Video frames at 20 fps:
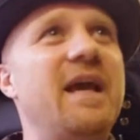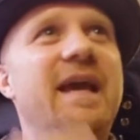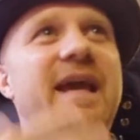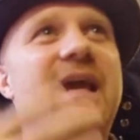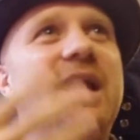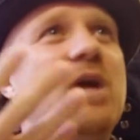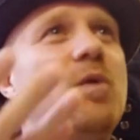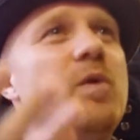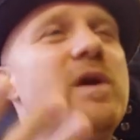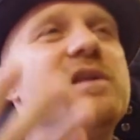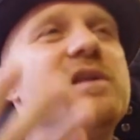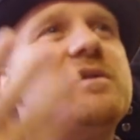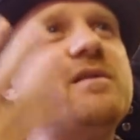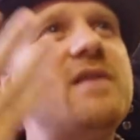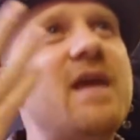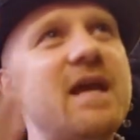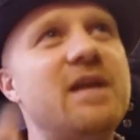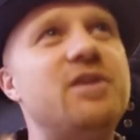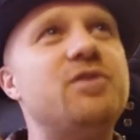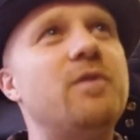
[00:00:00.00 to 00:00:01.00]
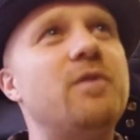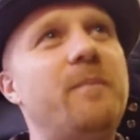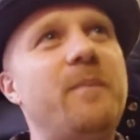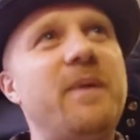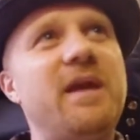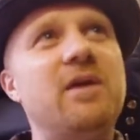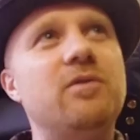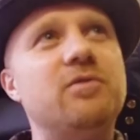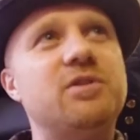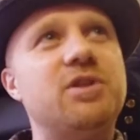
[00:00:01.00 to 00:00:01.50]
It, it's there to
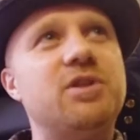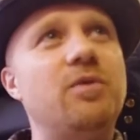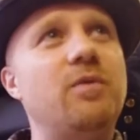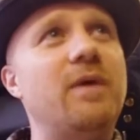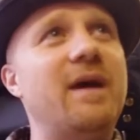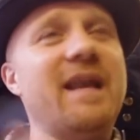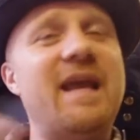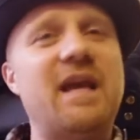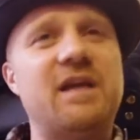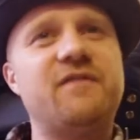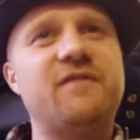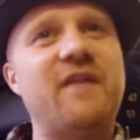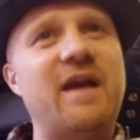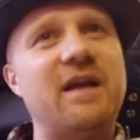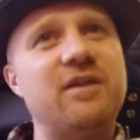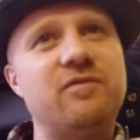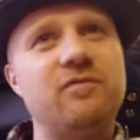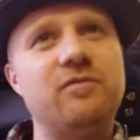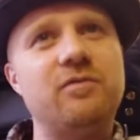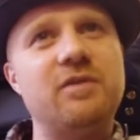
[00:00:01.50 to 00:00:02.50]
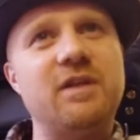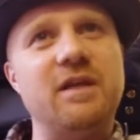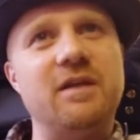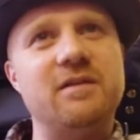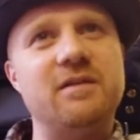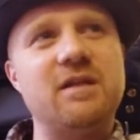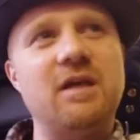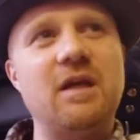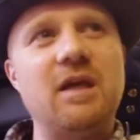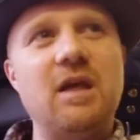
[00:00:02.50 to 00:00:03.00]
appeal to an X Factor audience.